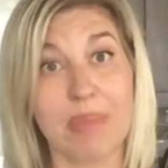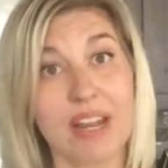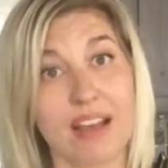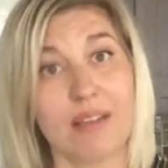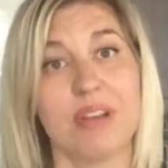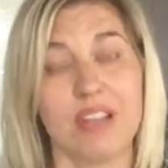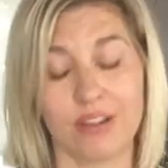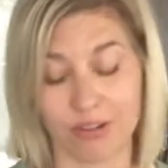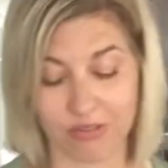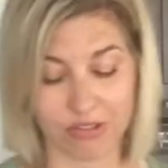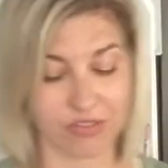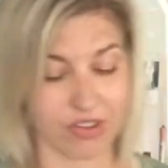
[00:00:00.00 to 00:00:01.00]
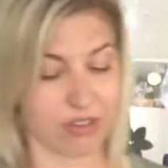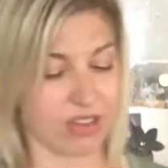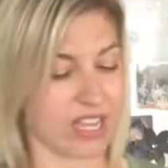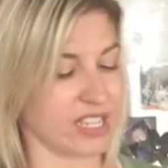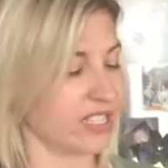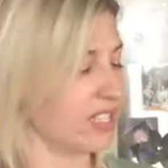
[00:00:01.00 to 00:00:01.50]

but I'll bring it over for you guys